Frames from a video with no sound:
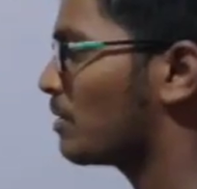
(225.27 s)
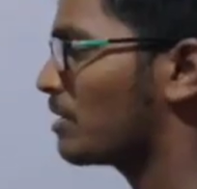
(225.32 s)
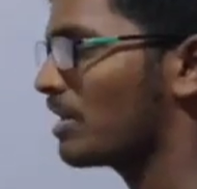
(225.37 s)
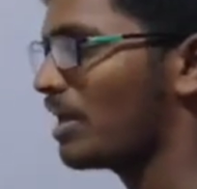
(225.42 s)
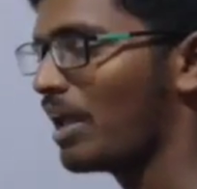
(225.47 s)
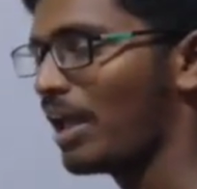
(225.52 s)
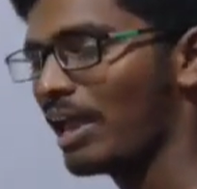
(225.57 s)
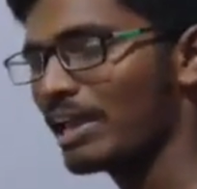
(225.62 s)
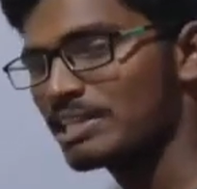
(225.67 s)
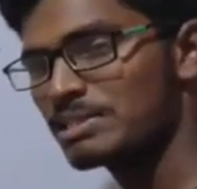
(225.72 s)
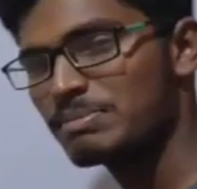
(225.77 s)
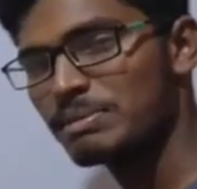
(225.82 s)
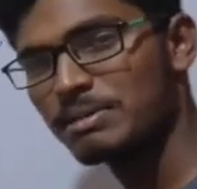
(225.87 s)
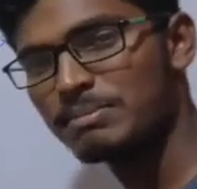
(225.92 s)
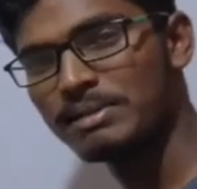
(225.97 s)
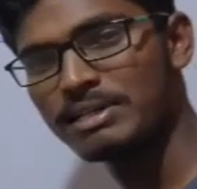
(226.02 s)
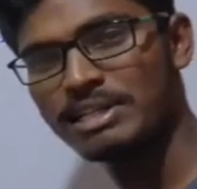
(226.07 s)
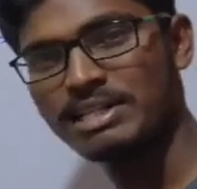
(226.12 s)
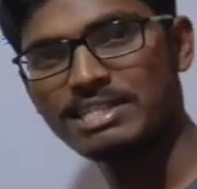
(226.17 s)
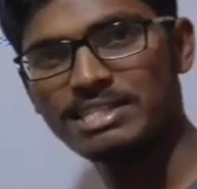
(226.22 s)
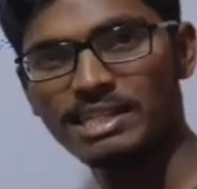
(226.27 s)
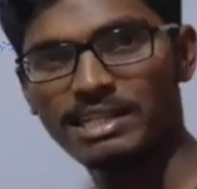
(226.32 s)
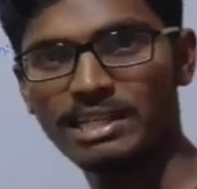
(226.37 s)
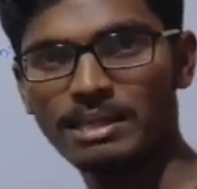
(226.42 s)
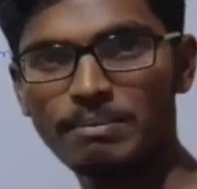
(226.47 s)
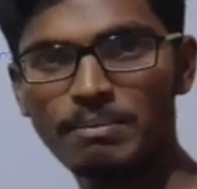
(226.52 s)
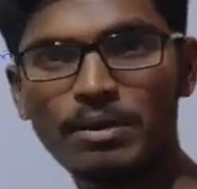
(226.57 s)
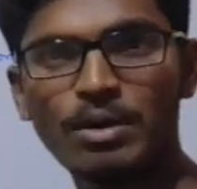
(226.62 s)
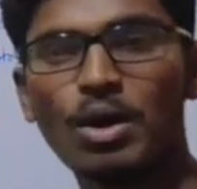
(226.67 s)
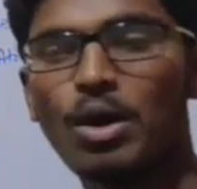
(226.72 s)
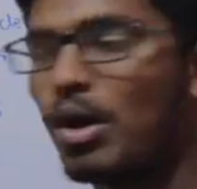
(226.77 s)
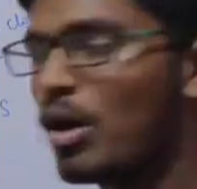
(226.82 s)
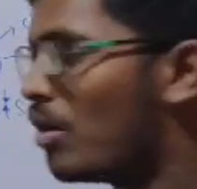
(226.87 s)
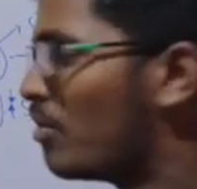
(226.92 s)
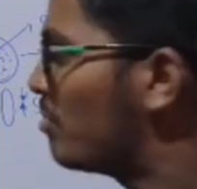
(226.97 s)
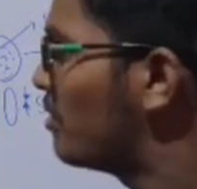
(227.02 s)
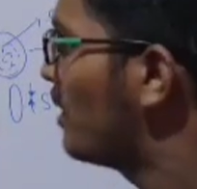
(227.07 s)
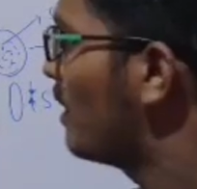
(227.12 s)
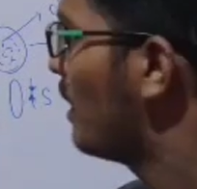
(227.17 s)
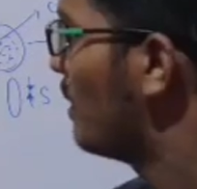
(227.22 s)
what an experimental setup
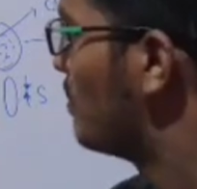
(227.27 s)
of